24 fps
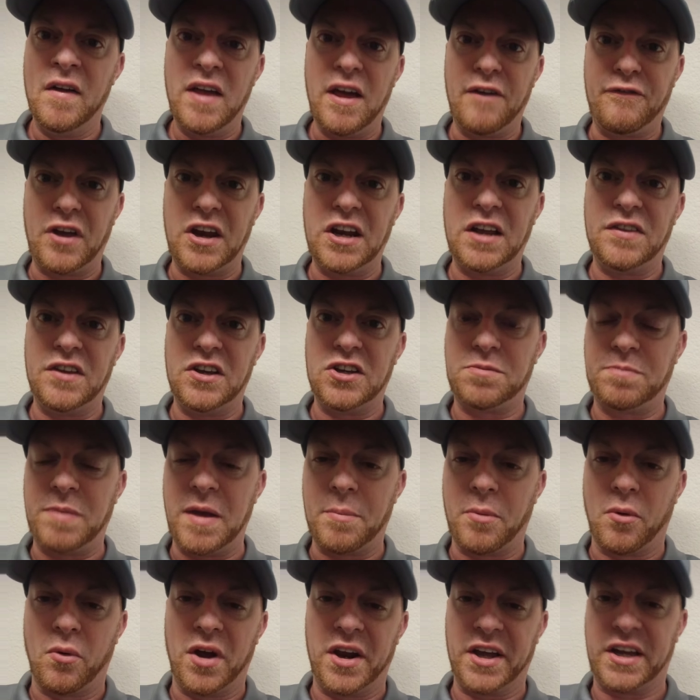If any of these
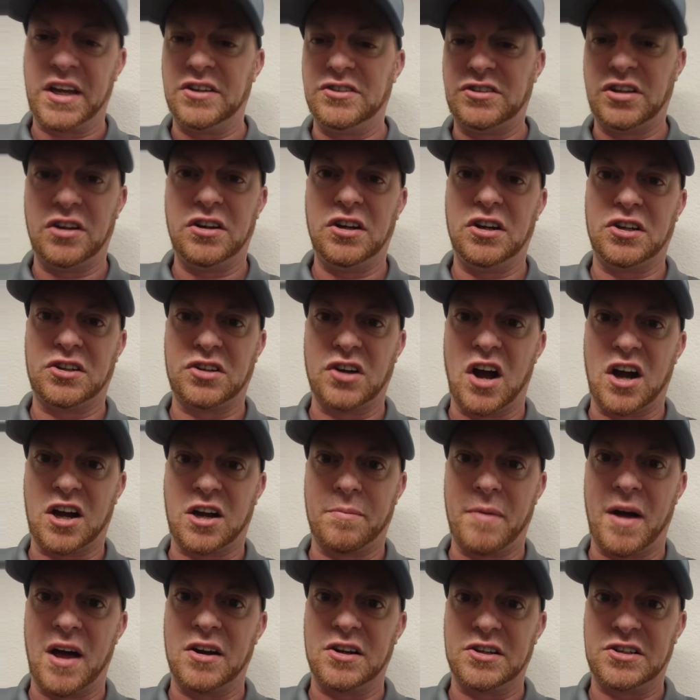people want to continue to talk
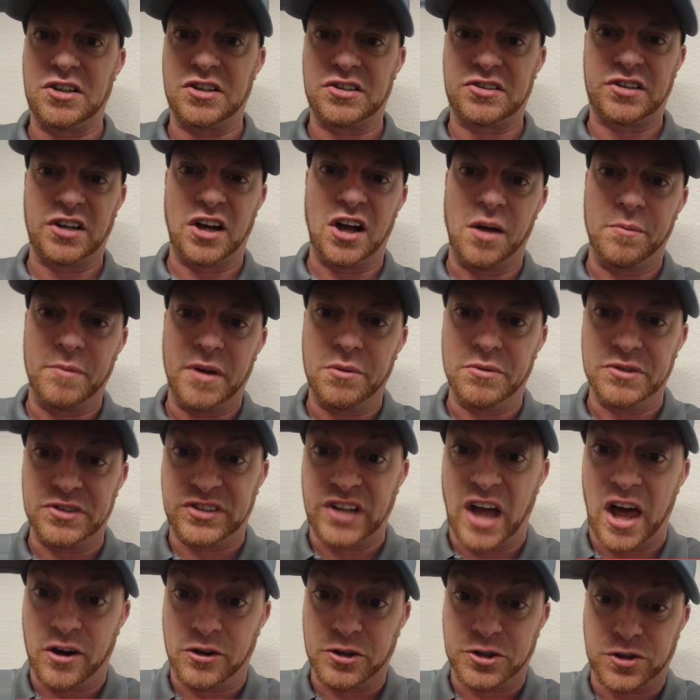about it, just tell them it was
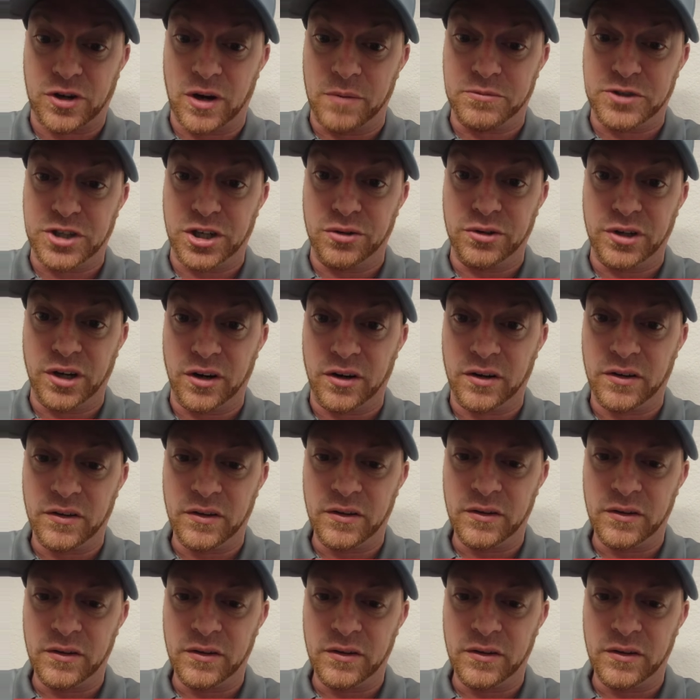Donald Trump Jr.